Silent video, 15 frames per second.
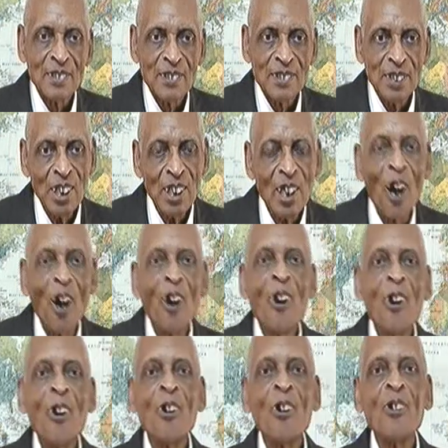take
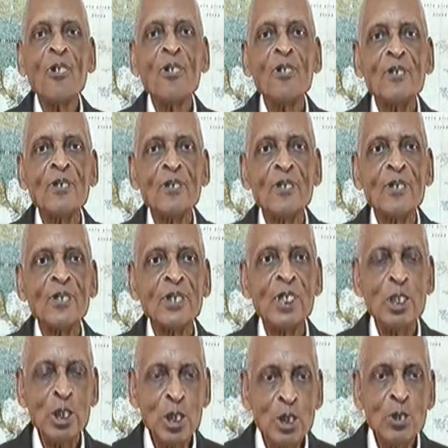all the
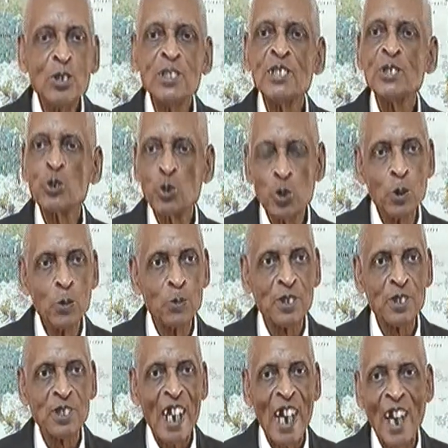Union
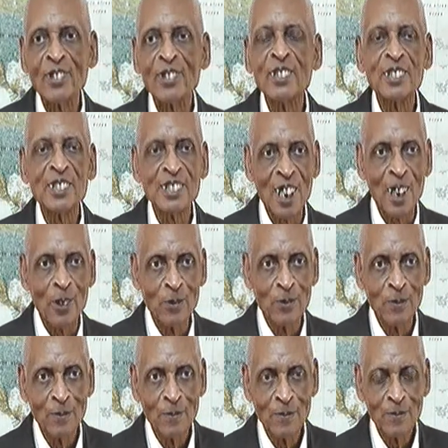troops out of the South
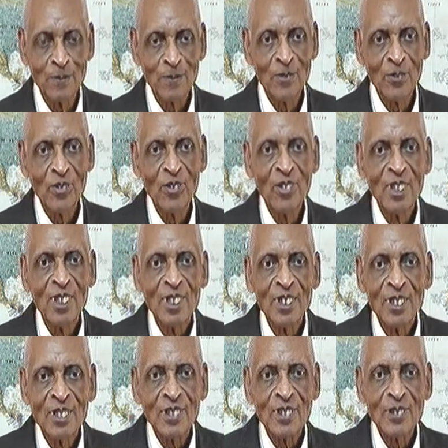
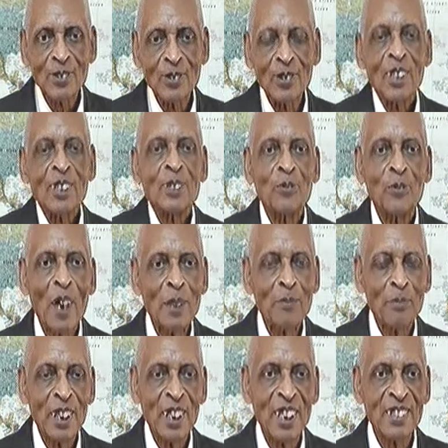so that the white
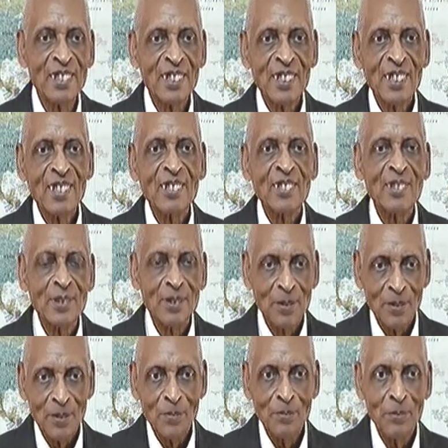man could
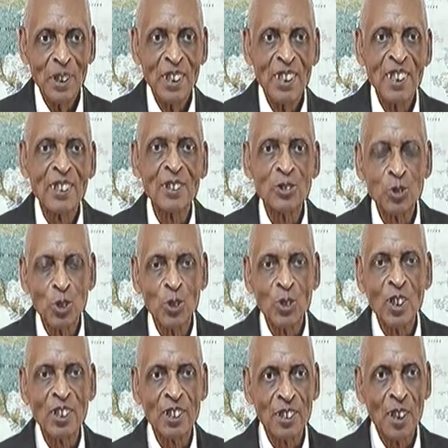be in control
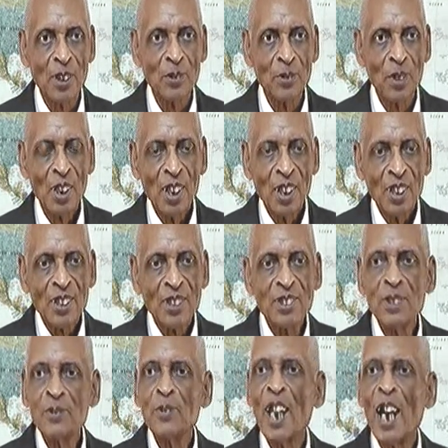of the South. Because
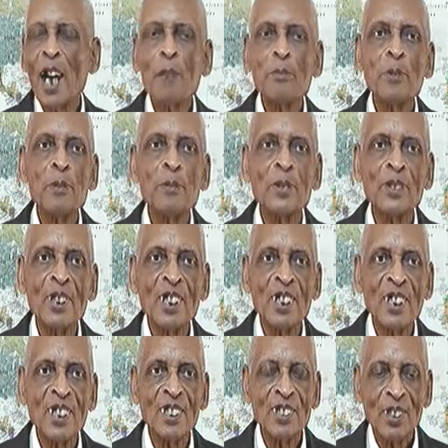even our people
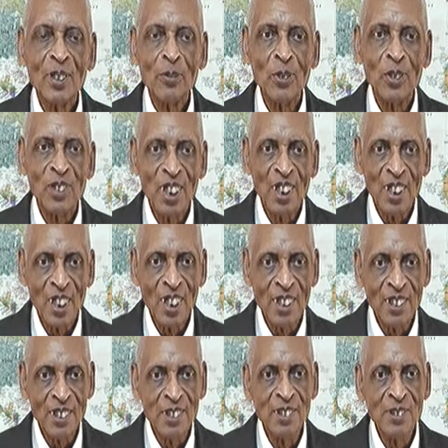were there under
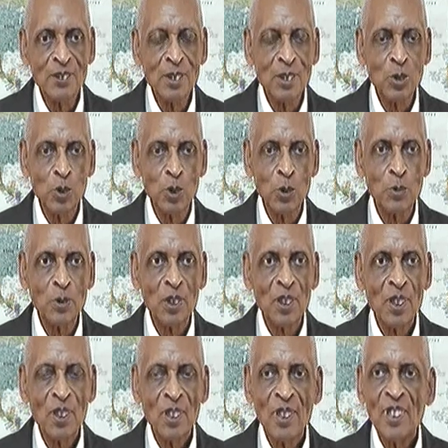the Union troops.
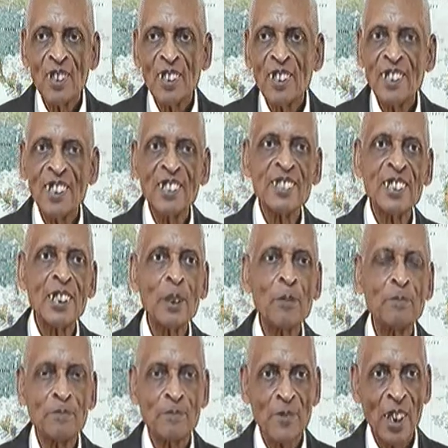They set up
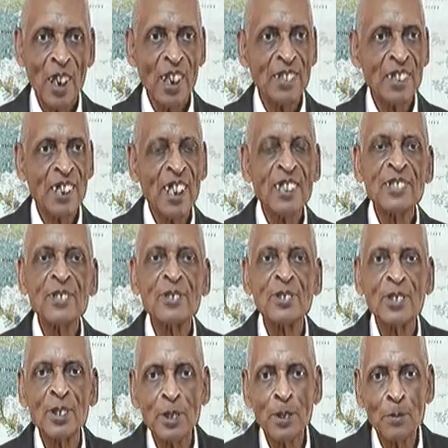educational
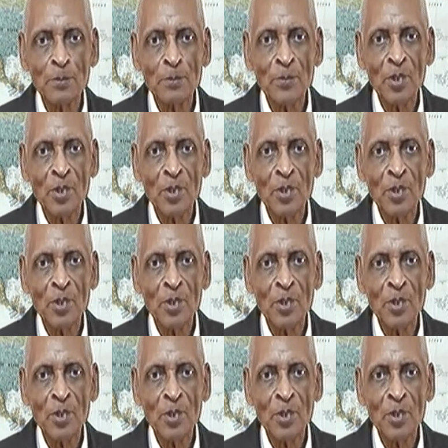system.